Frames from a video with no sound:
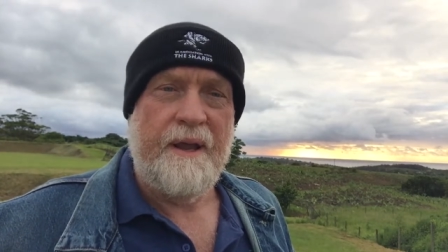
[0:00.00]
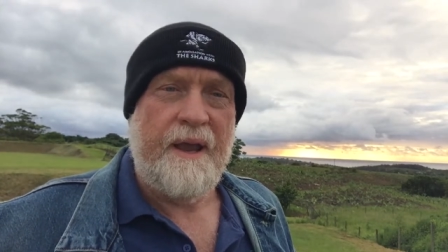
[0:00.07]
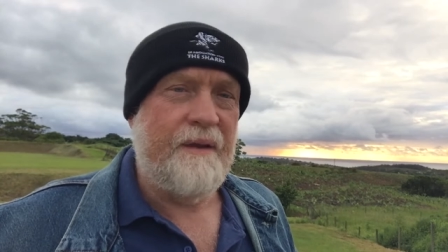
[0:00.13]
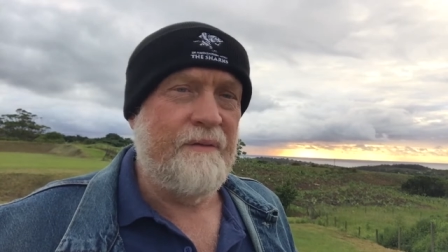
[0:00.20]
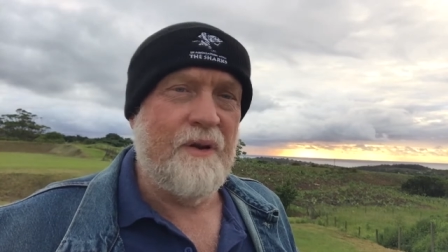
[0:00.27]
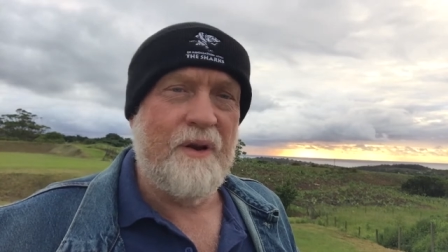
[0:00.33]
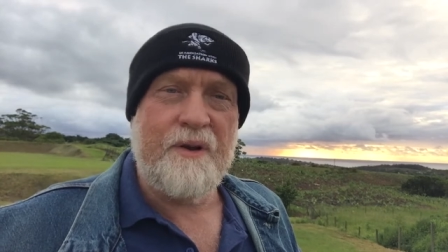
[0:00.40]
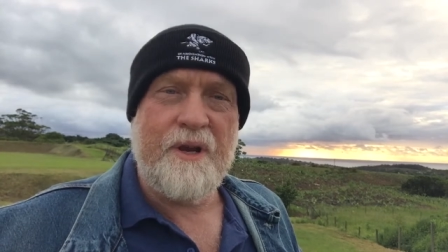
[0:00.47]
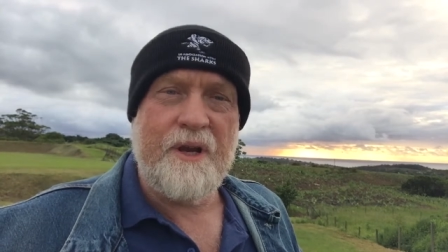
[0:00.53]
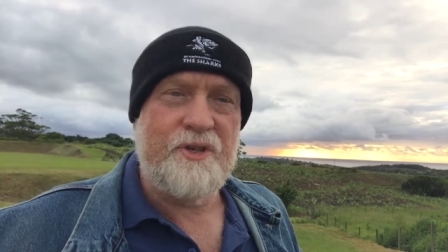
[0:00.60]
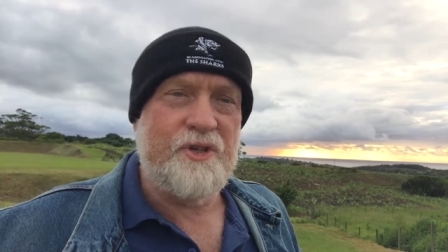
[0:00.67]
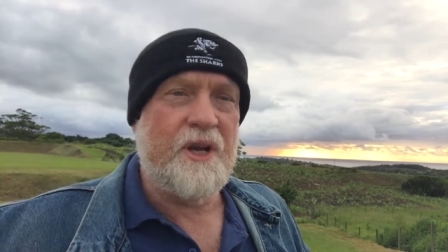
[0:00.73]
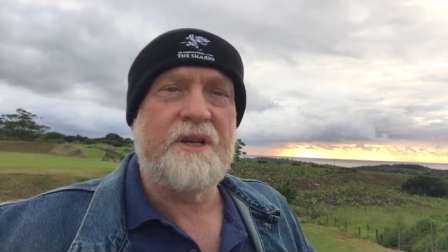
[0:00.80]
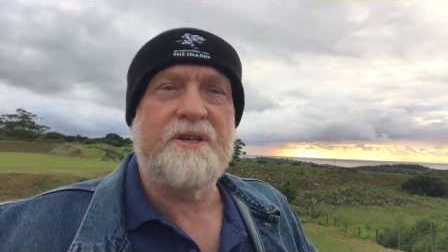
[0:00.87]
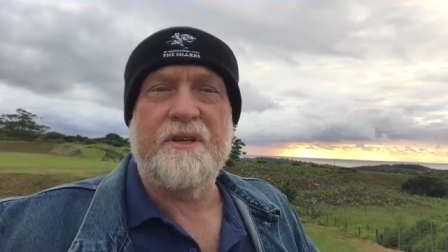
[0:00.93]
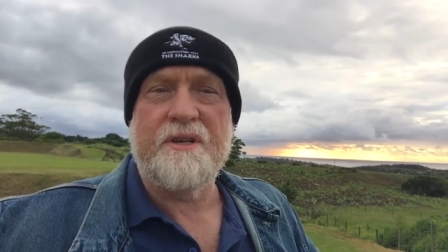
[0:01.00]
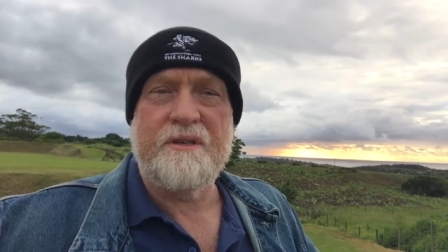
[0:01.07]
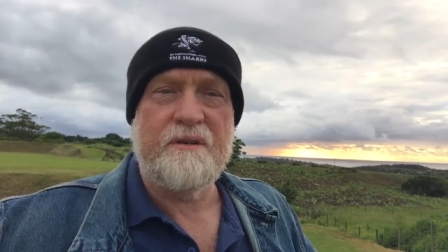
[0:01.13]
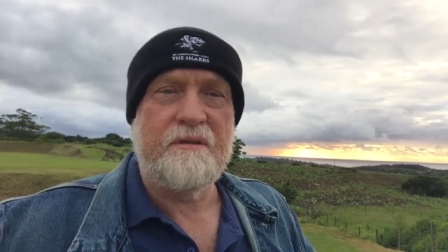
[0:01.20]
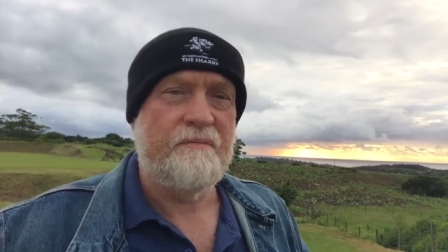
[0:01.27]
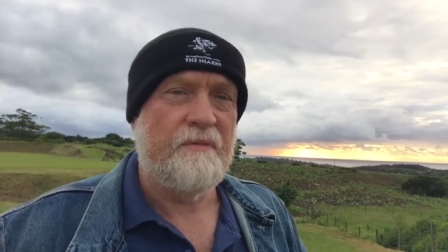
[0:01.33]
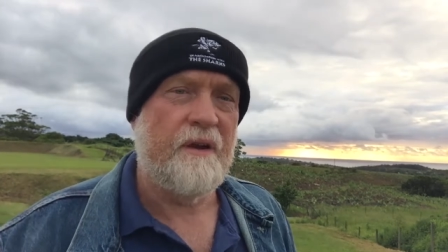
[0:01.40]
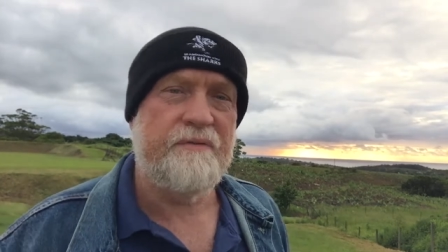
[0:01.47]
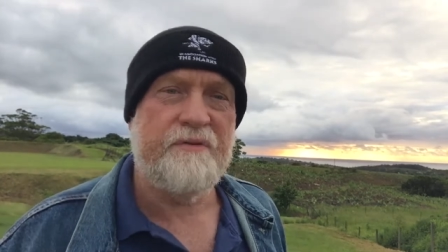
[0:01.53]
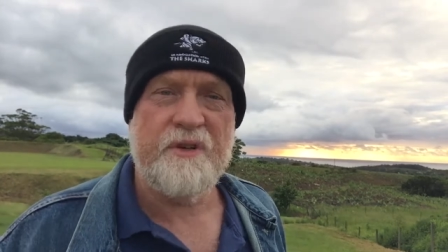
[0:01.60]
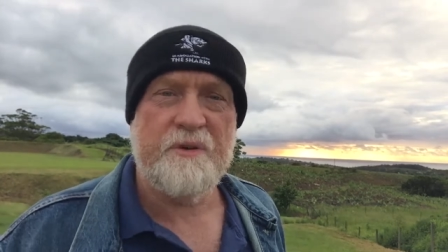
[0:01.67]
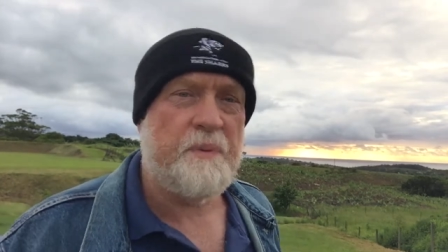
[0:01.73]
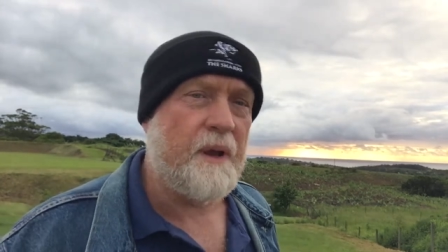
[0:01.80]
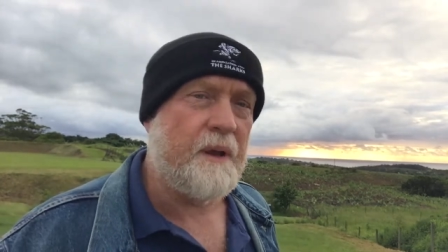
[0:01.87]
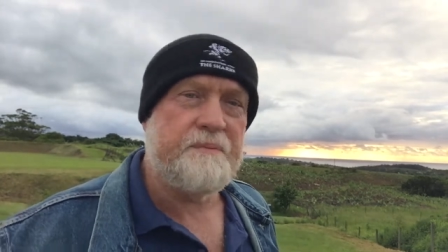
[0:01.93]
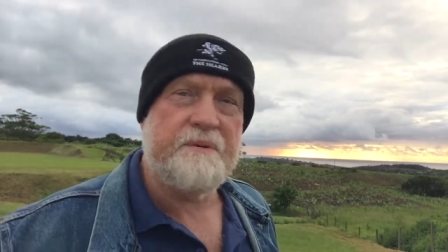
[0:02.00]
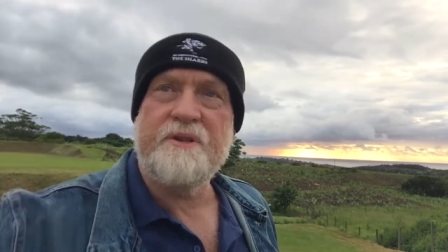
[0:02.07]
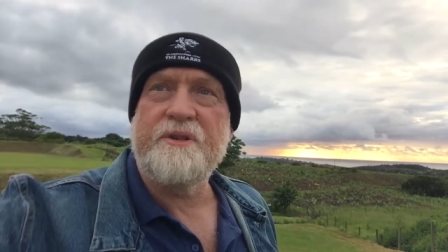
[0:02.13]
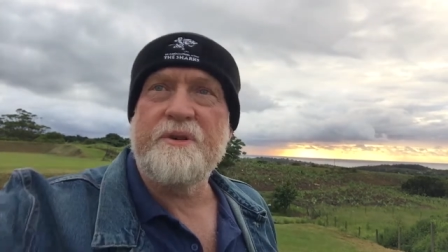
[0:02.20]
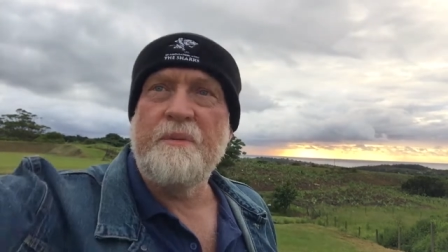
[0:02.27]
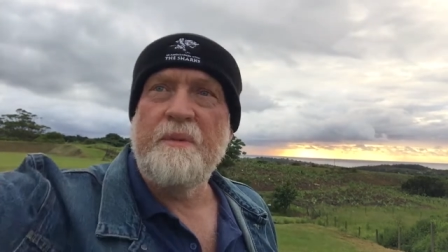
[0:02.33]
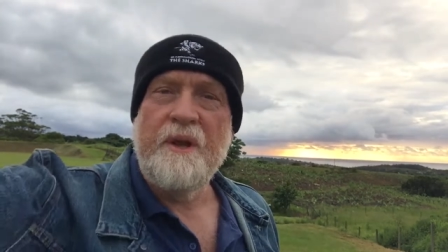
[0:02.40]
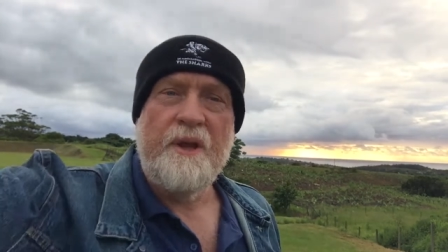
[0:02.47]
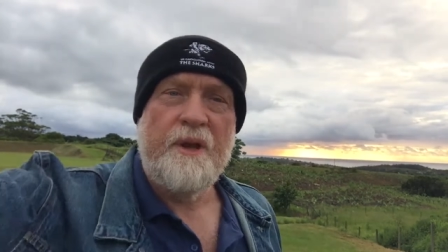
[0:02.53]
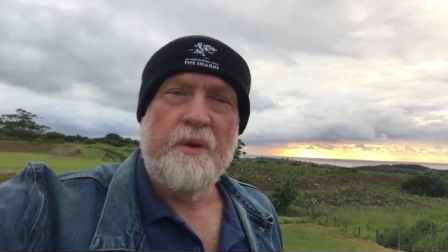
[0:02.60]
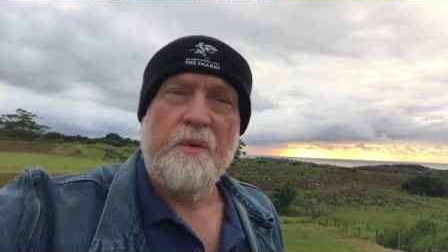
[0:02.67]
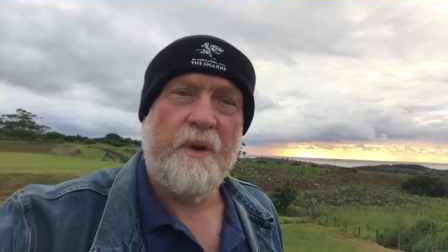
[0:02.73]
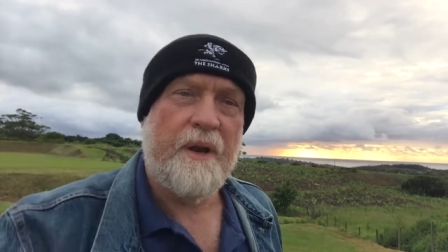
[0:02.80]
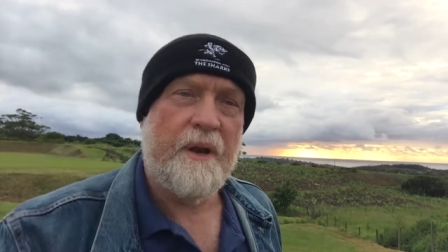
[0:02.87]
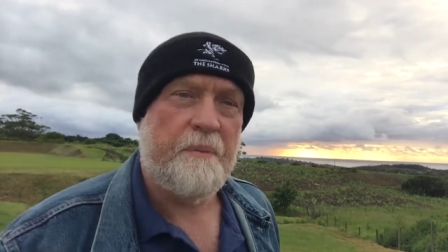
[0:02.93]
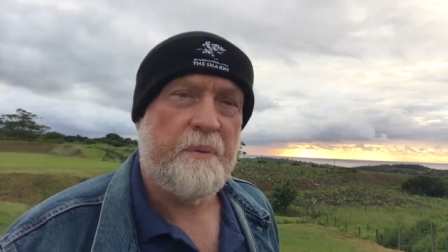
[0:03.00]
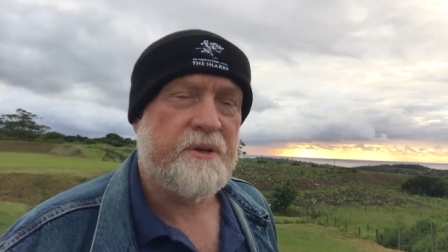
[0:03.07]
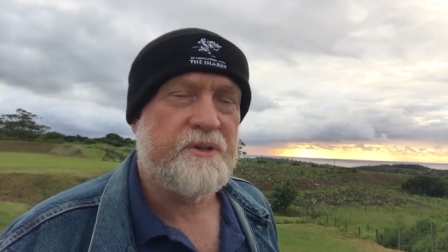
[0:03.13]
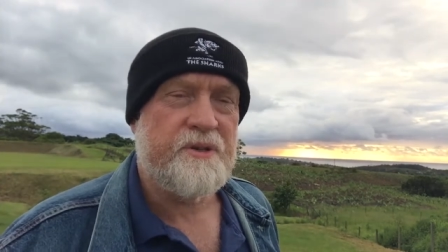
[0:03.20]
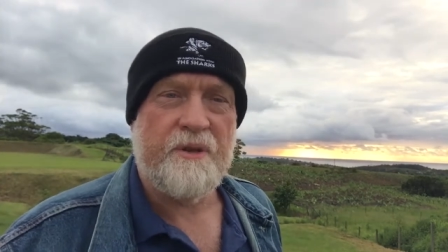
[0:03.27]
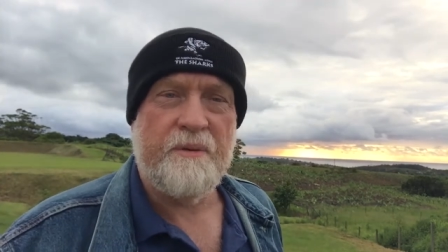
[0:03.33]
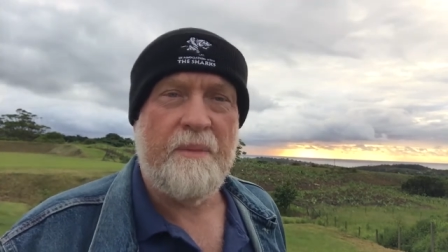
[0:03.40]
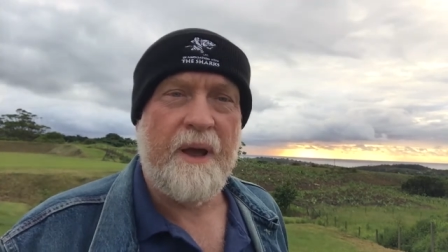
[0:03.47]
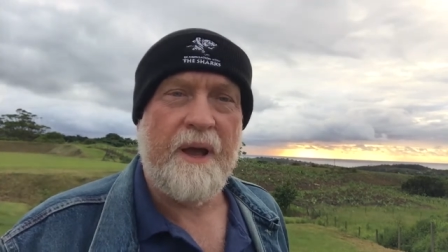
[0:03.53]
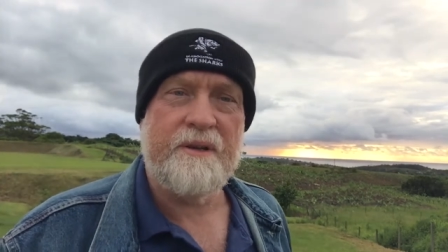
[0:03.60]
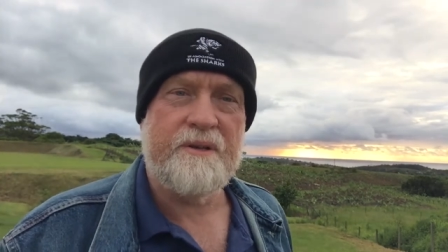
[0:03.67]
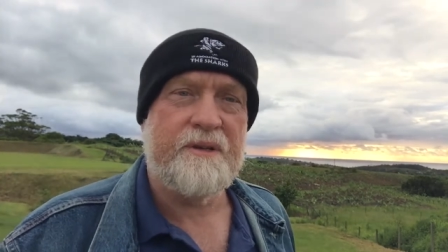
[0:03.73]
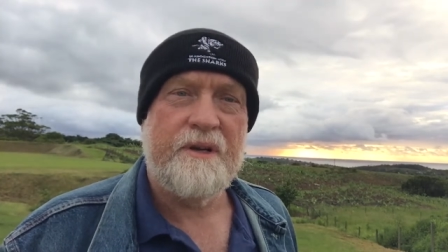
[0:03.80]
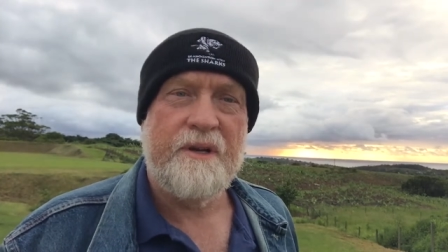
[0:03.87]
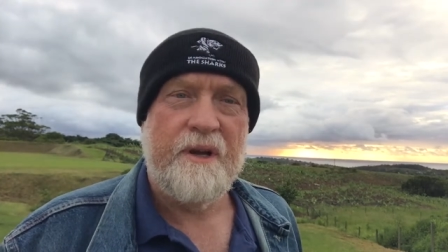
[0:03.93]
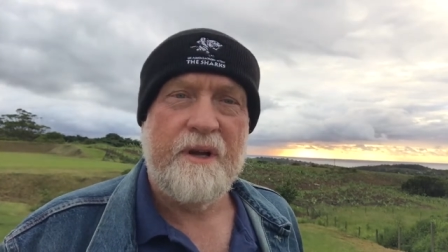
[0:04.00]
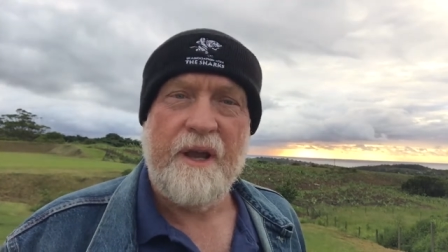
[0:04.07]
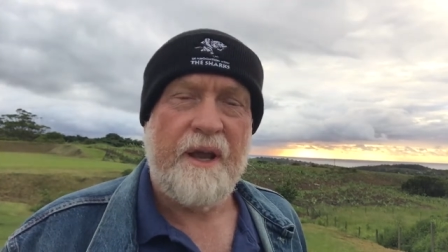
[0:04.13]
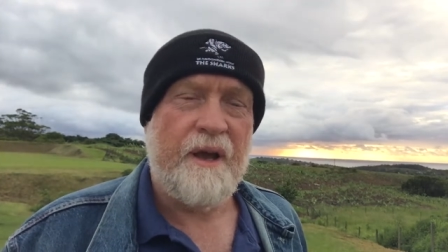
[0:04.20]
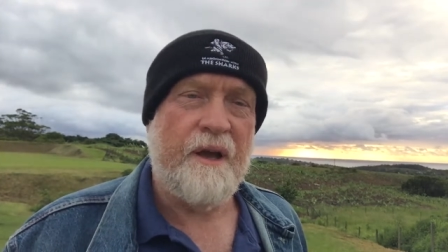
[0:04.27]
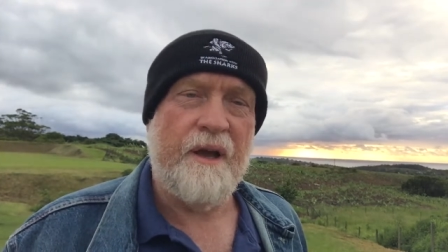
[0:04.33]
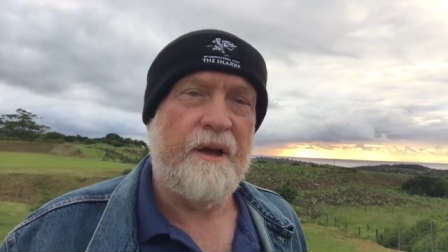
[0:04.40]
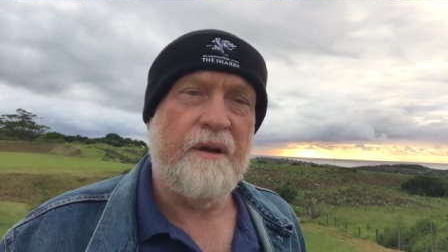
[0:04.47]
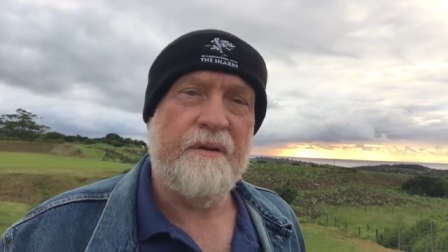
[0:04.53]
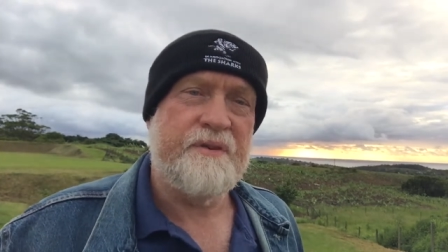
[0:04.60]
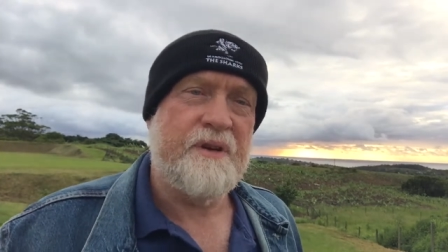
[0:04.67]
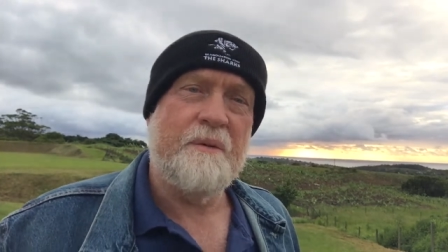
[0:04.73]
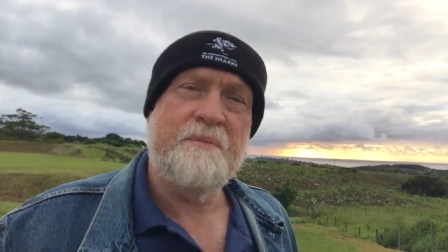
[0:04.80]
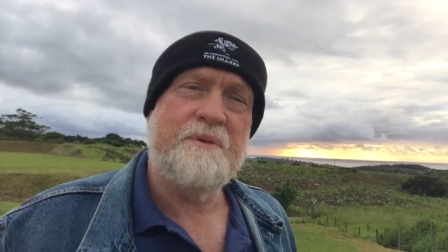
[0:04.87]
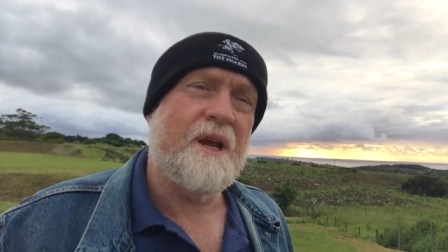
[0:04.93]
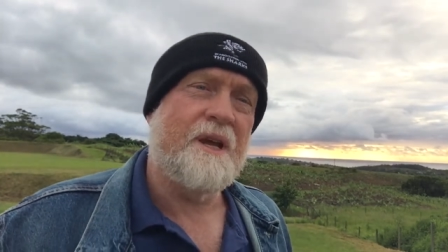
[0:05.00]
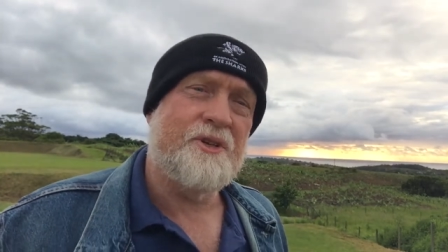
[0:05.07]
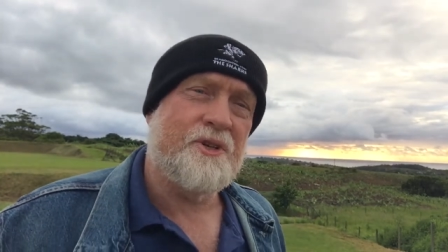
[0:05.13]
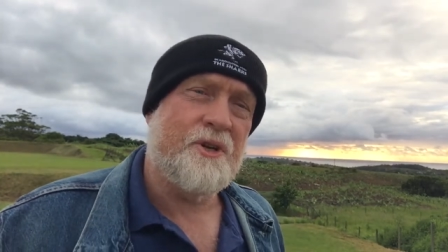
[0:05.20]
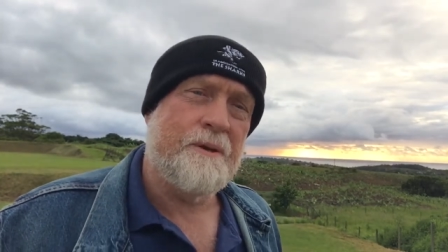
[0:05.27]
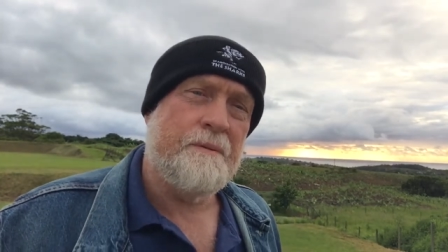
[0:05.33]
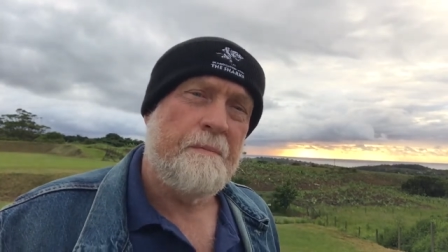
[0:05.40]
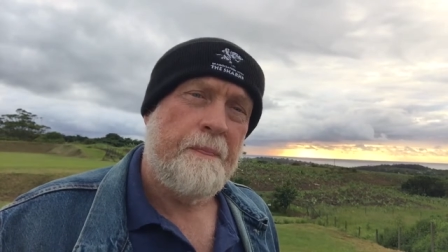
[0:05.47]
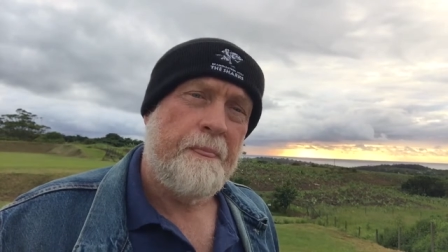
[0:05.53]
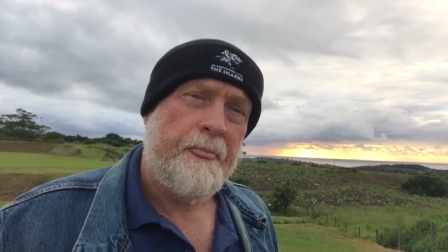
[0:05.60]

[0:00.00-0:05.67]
Have a look at Jesus after his baptism, went up onto the mount uh, of temptation.